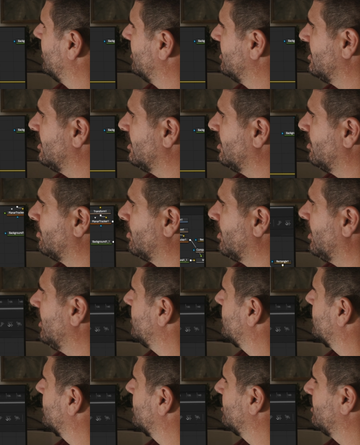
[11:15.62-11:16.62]
It's a little
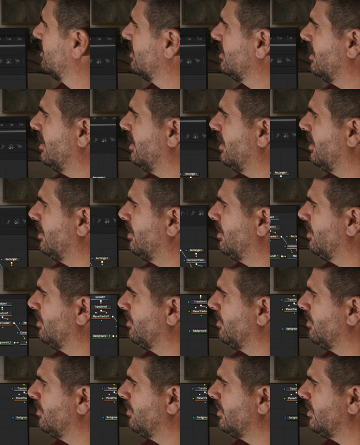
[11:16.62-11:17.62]
bright.
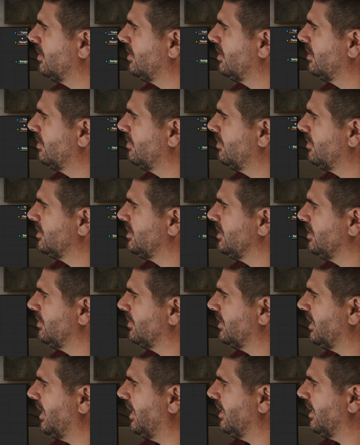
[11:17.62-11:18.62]
We'll deal
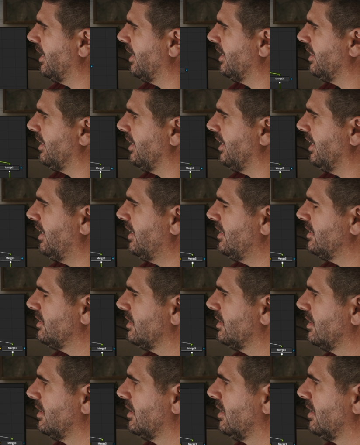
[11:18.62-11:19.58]
with that at the end.